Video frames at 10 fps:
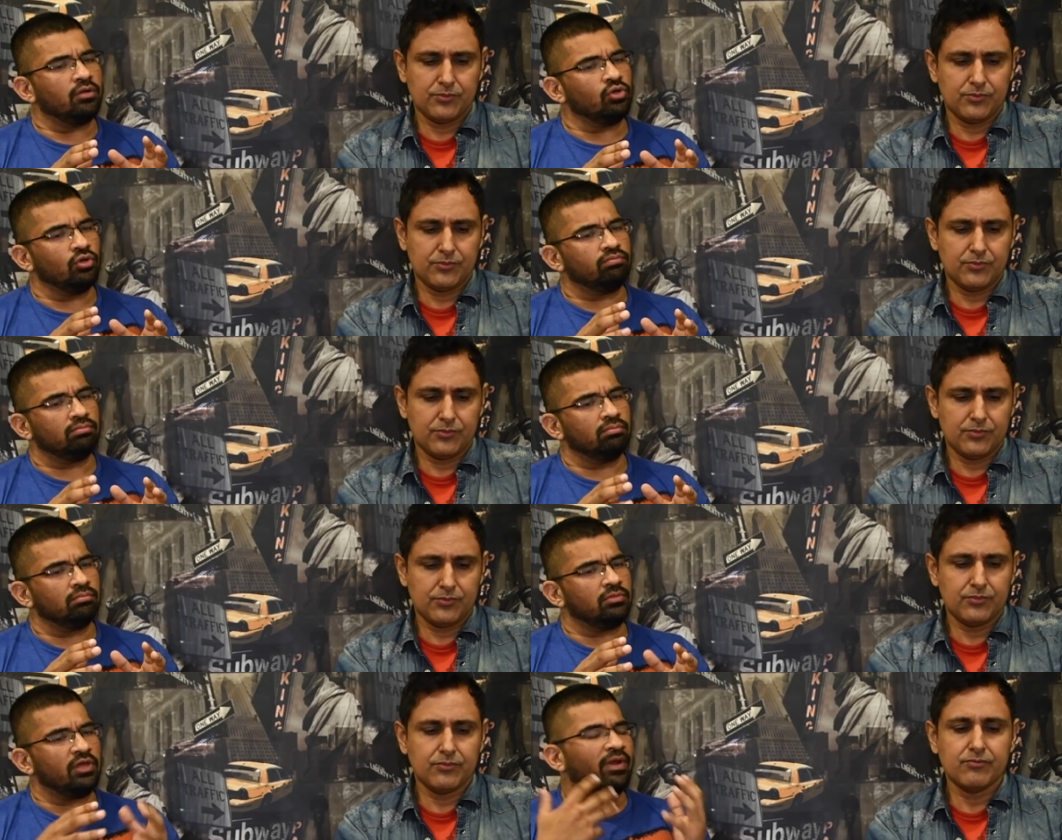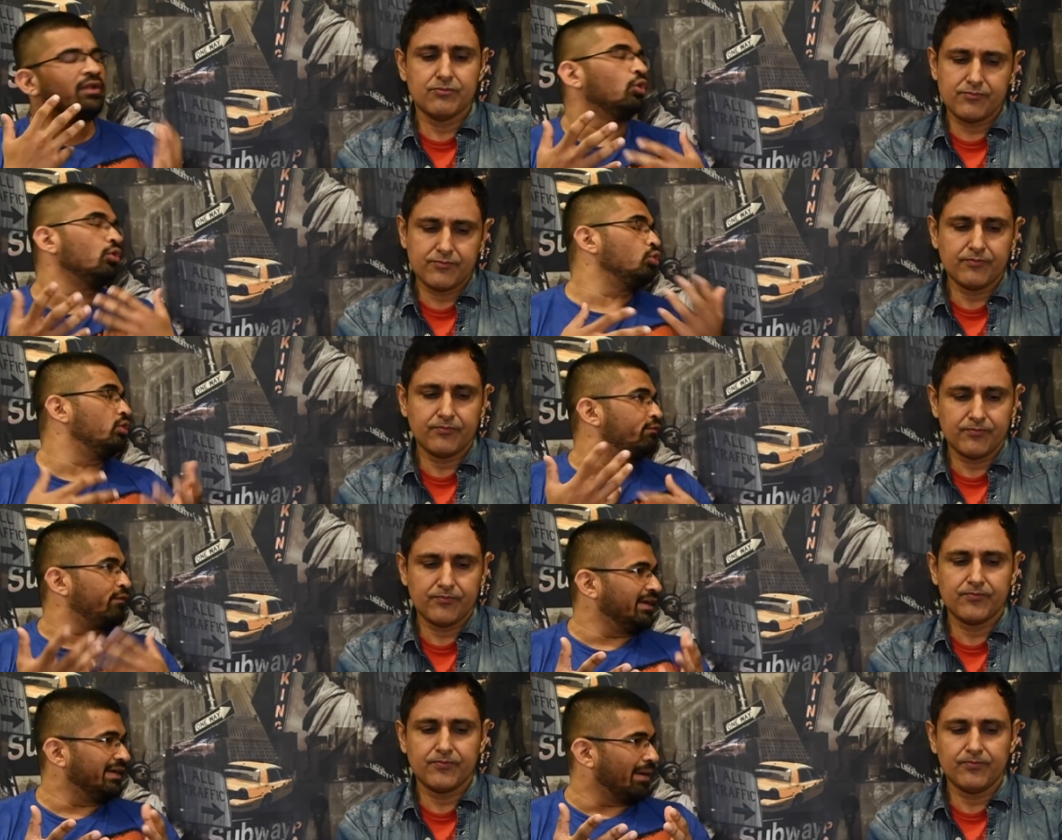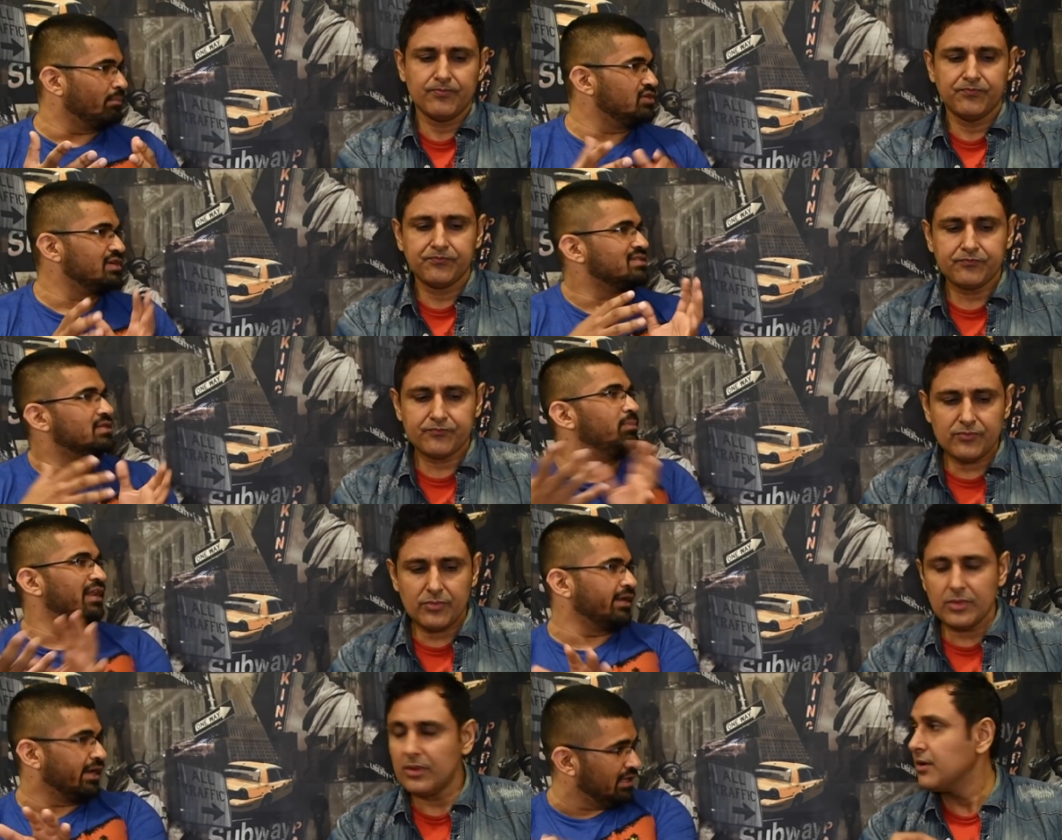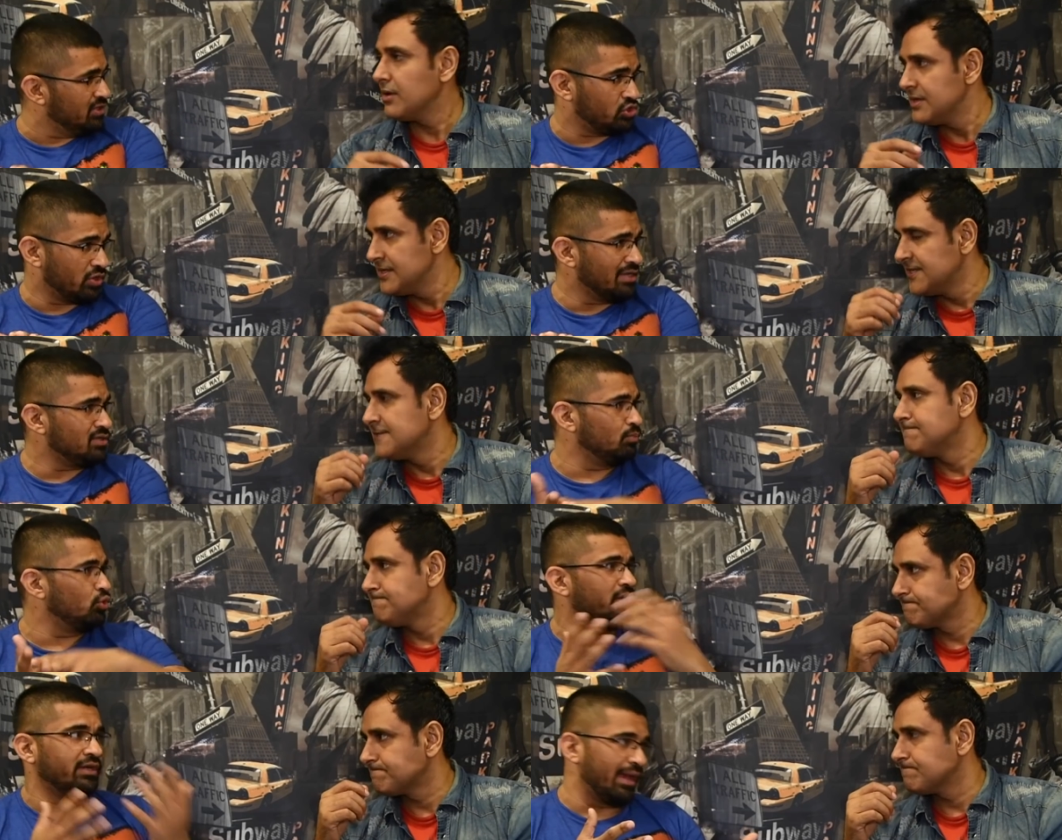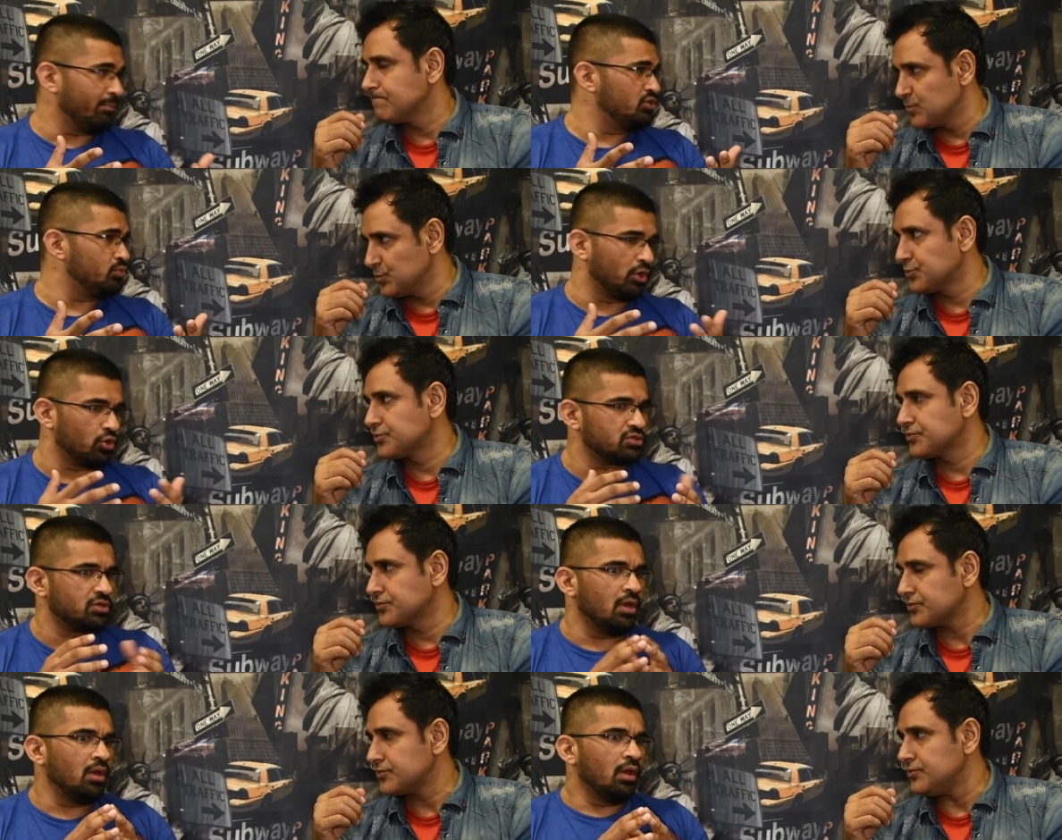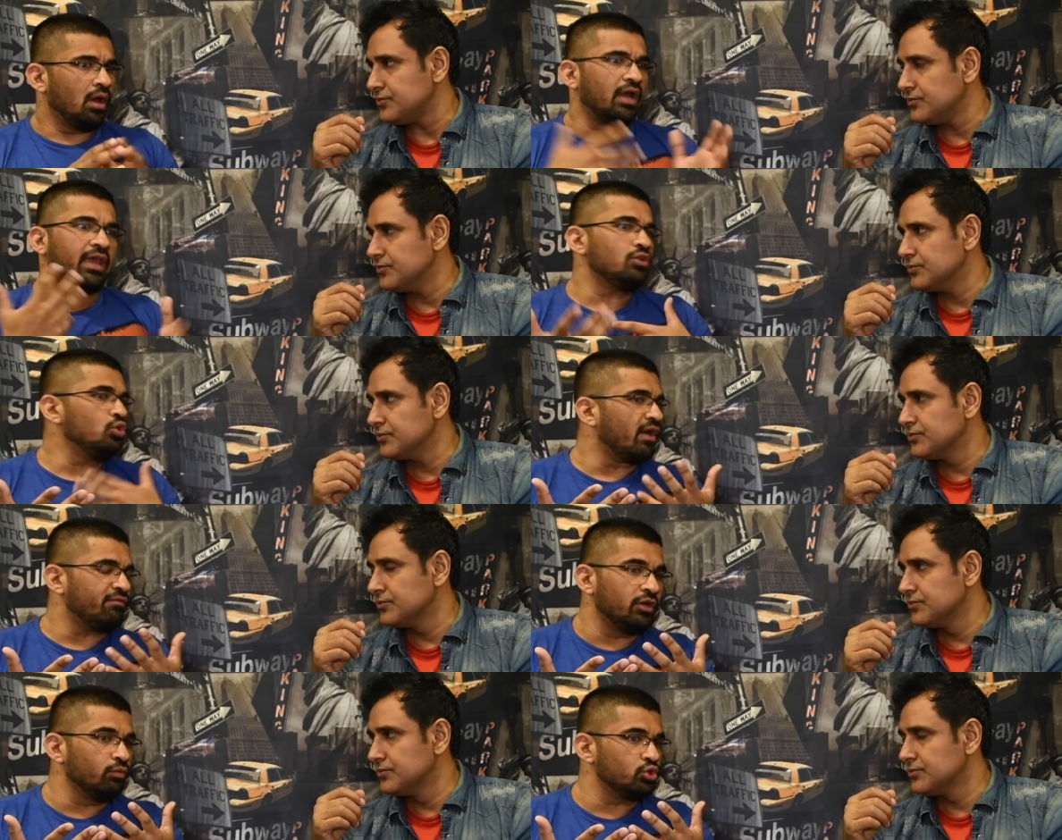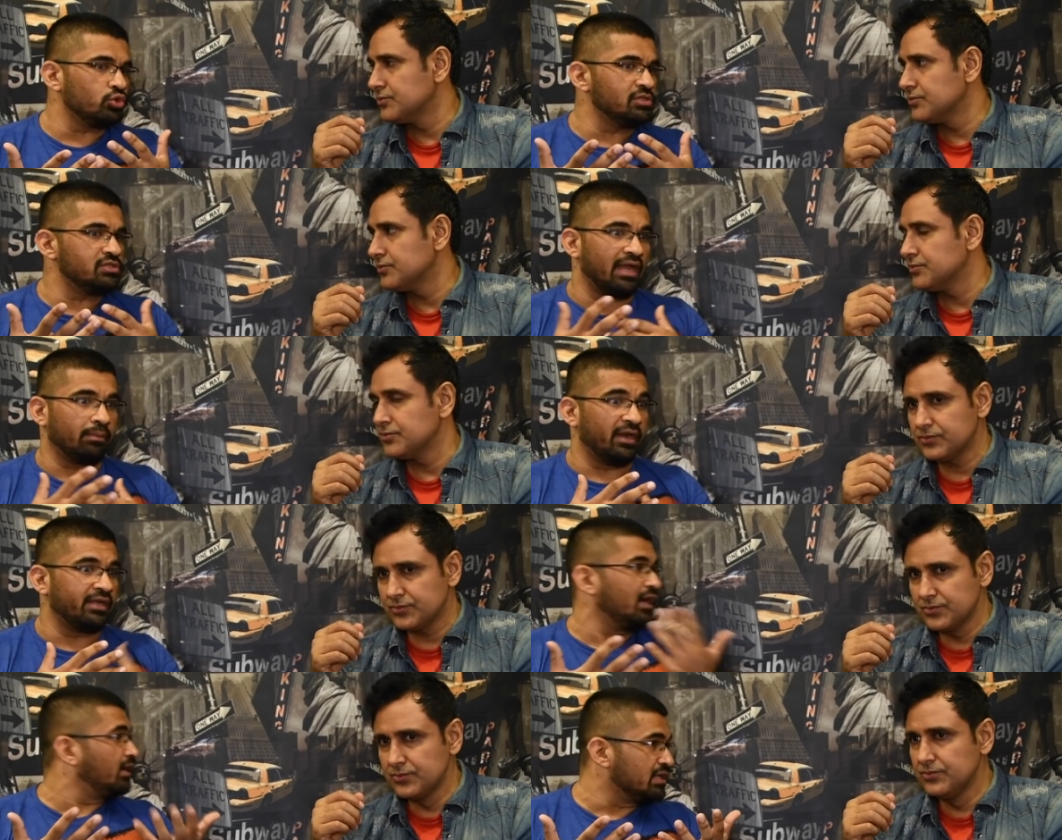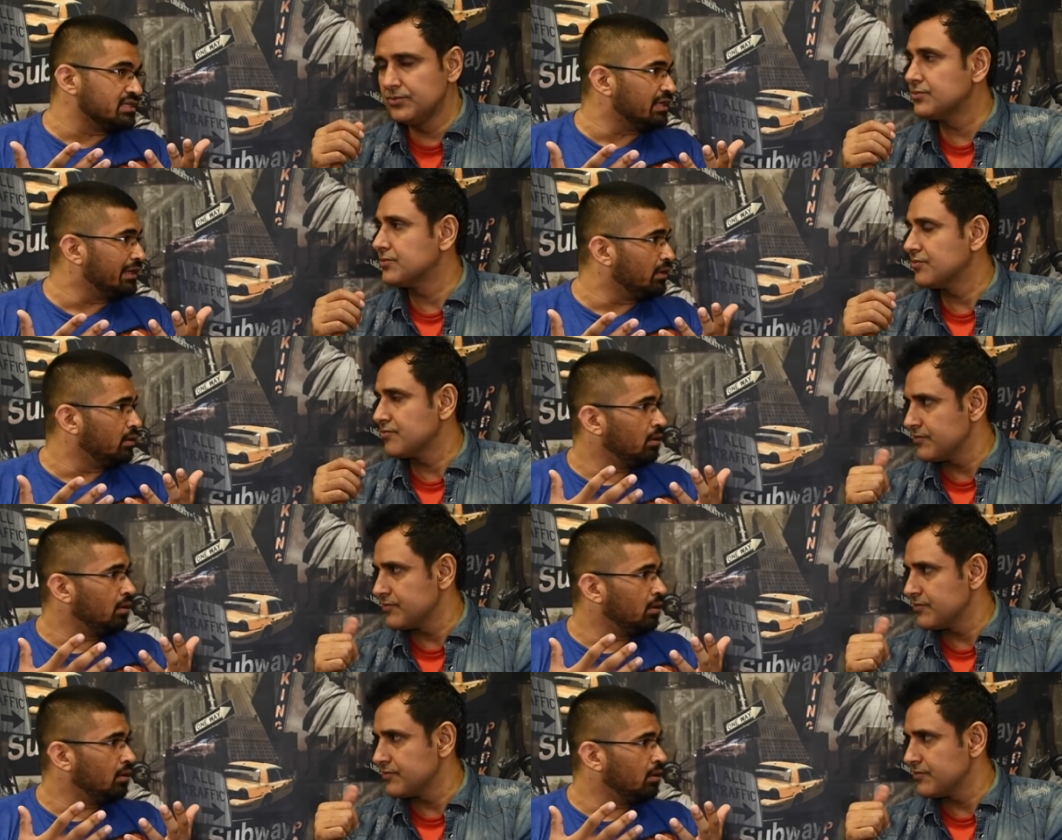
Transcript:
Speaker 1: you know, they went on to define damage as debilitating strikes more than damage because again you have individuals that might cut easily